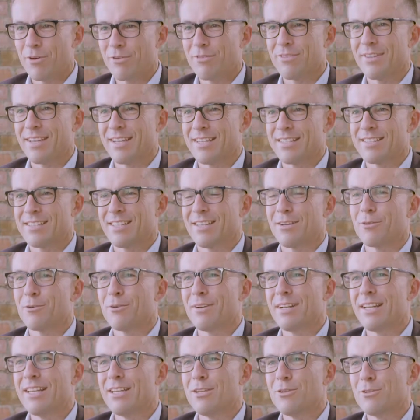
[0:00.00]
of things that are
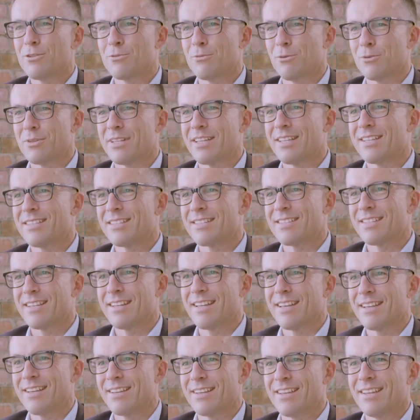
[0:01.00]
really useful to
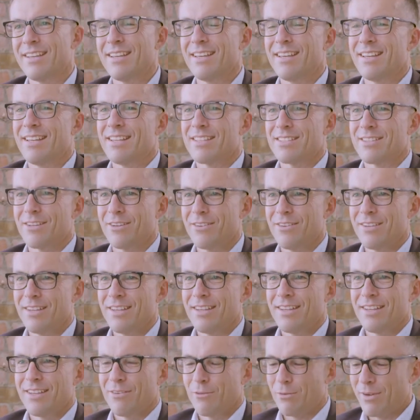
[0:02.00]
consider. So
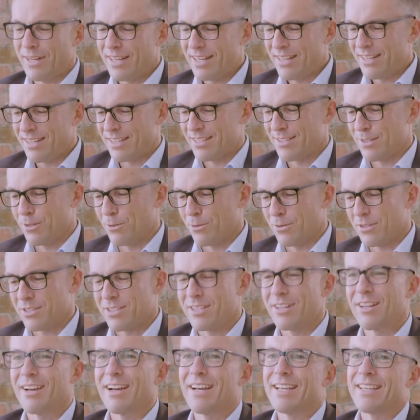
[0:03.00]
readiness looks
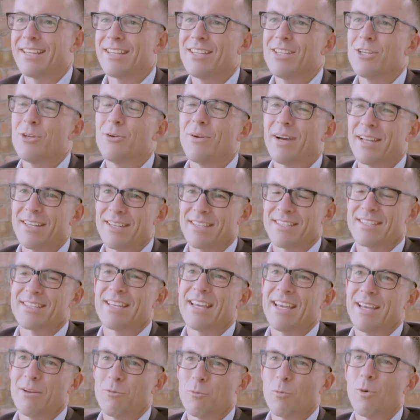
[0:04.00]
like you
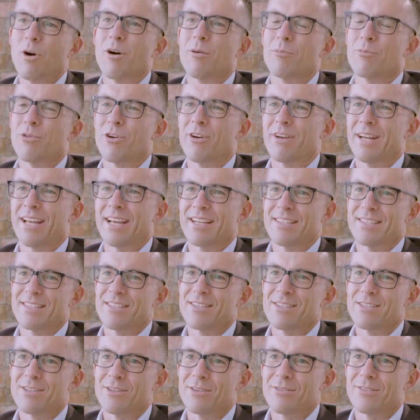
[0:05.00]
understand what products
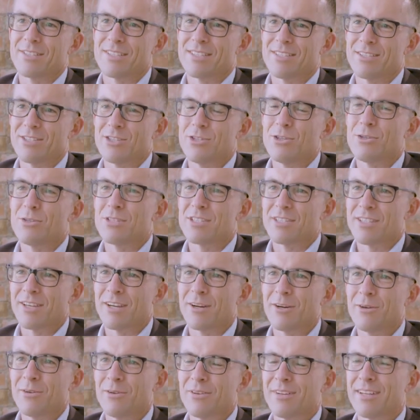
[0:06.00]
and services you
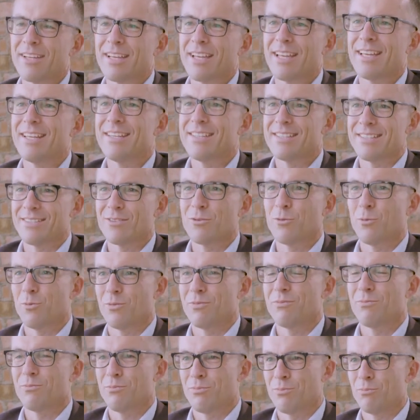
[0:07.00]
sell, and
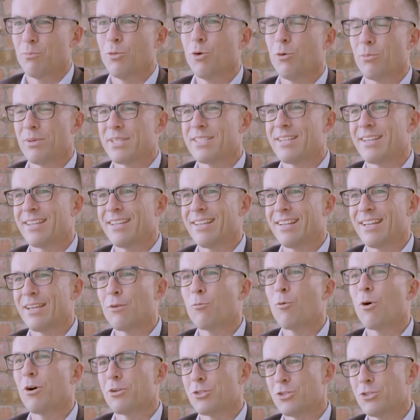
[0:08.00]
more particularly
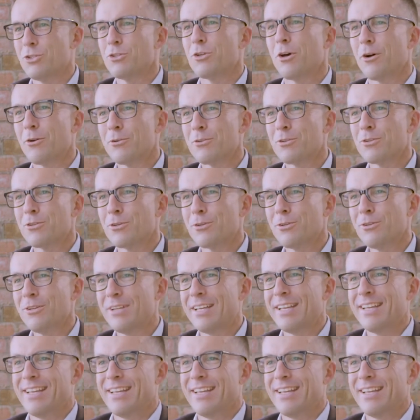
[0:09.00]
what you don't do,